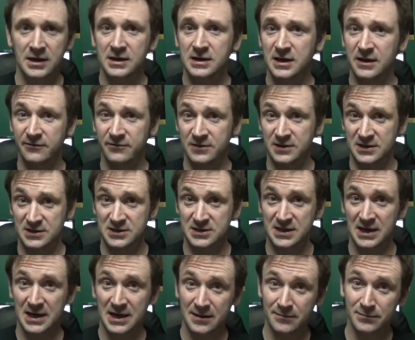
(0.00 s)
Give it the
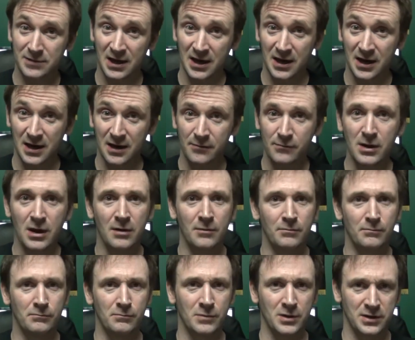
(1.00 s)
same time,
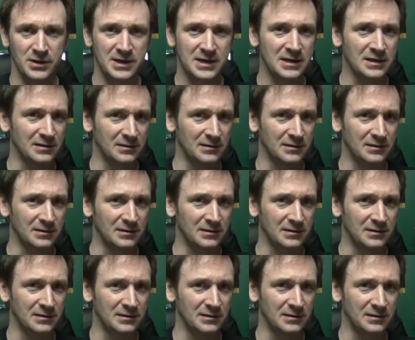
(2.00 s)
money,